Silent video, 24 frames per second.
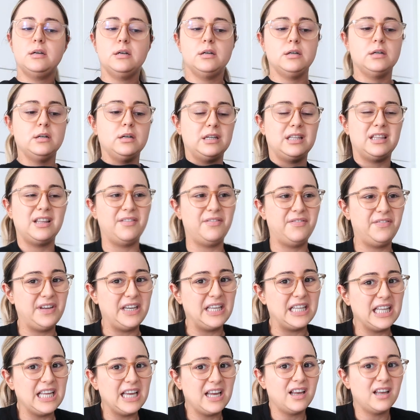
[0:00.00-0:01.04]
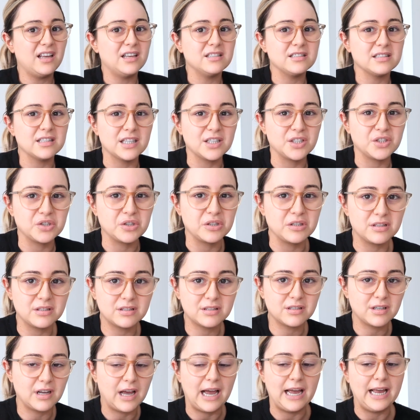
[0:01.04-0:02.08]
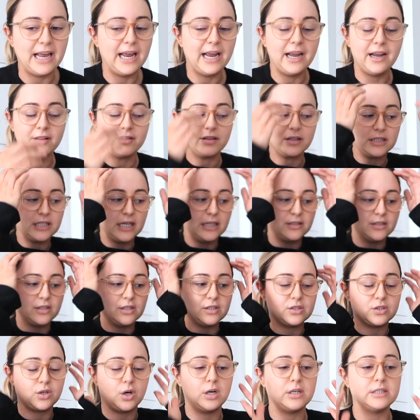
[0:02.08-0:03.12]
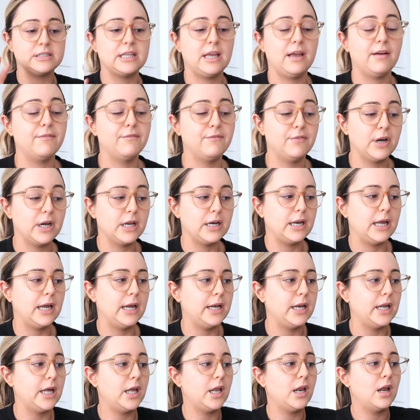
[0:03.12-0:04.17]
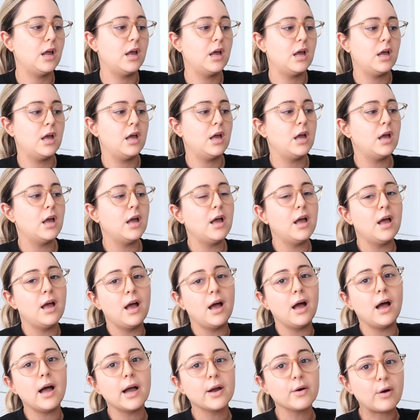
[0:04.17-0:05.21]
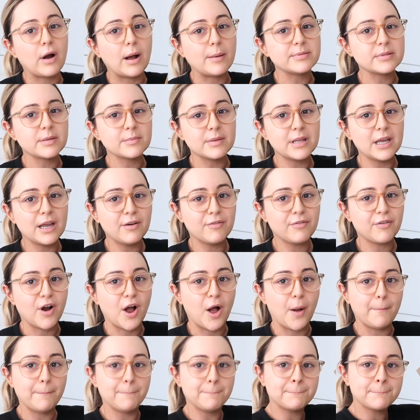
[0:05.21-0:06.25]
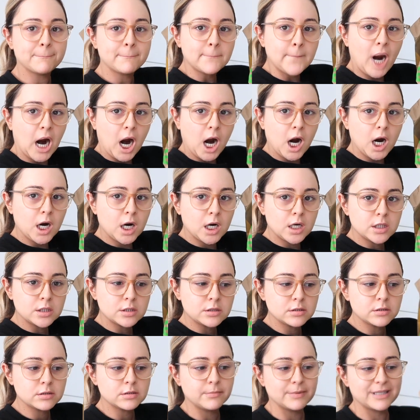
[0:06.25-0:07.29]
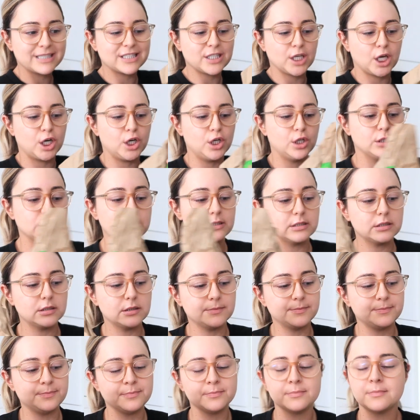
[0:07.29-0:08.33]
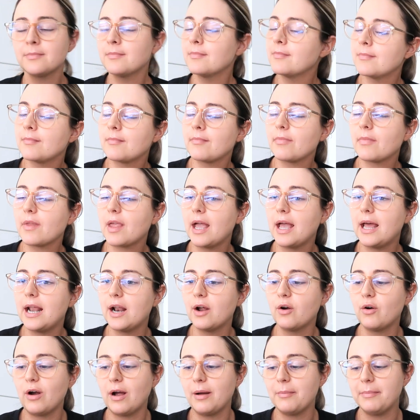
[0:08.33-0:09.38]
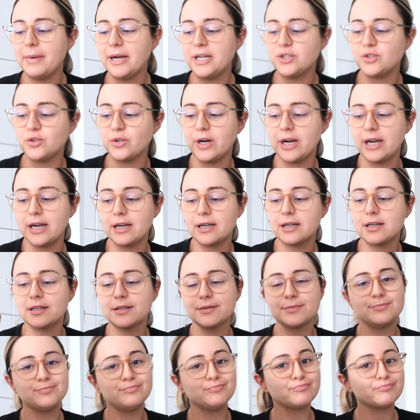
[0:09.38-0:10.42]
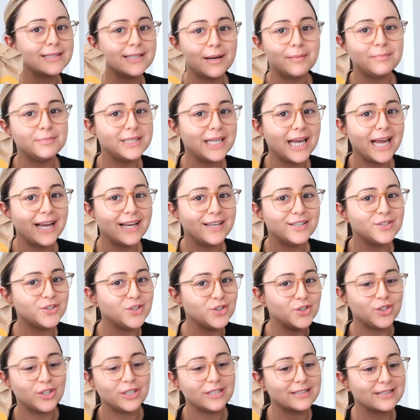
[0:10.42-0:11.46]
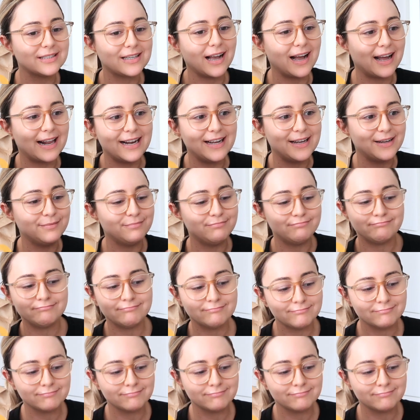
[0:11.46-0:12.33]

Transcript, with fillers: Ugh, the feeling is like just, I hate the dentist, honestly. I freaking hate it. I grabbed something from McDonald's and I grabbed my drink. Some days you just gotta,